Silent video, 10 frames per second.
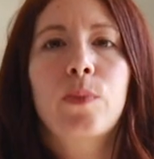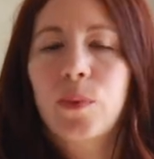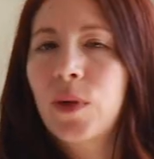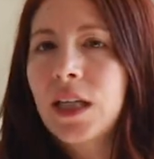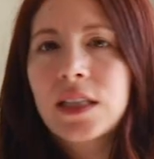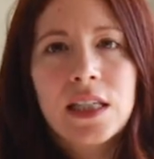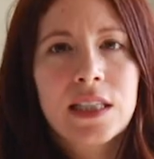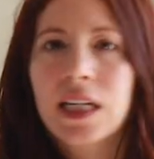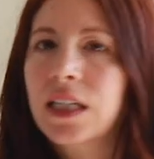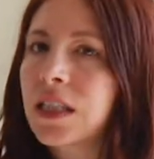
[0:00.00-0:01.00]
When they said
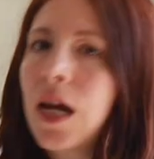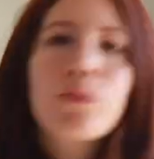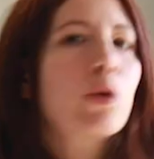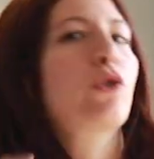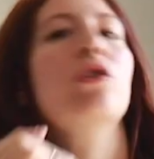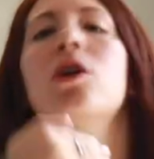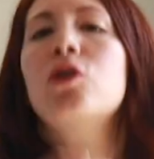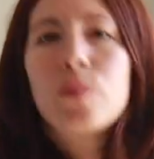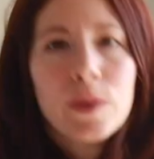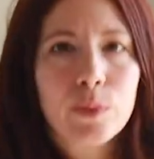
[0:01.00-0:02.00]
take a step,
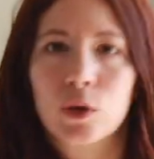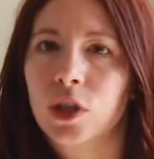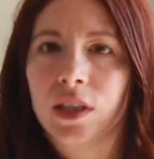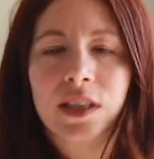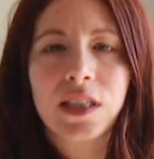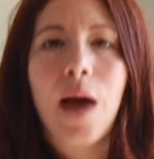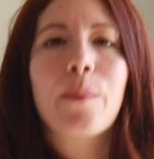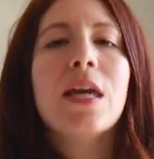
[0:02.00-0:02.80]
1,300 people took a step.